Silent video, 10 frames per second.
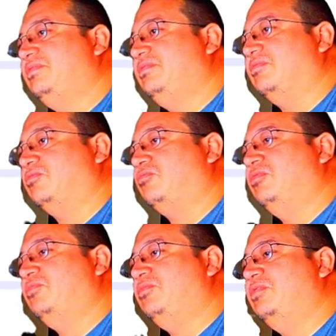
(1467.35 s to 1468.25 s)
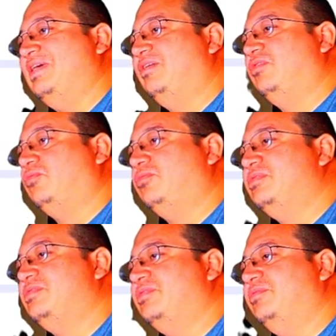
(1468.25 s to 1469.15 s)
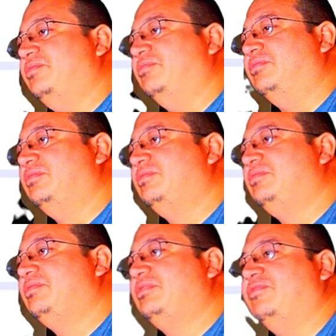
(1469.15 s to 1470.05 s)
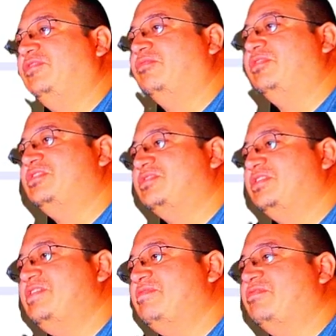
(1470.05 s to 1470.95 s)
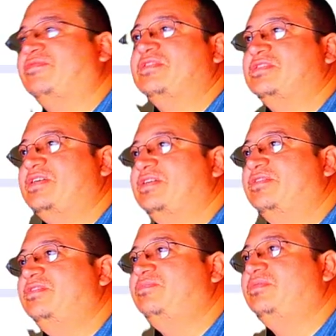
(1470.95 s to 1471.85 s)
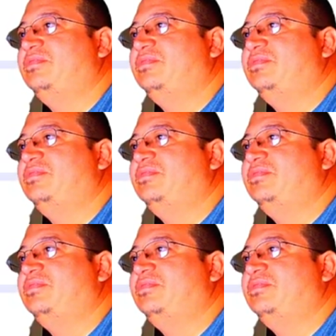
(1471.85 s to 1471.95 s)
our coin one, and coin two configuration saved. Everything's lined up.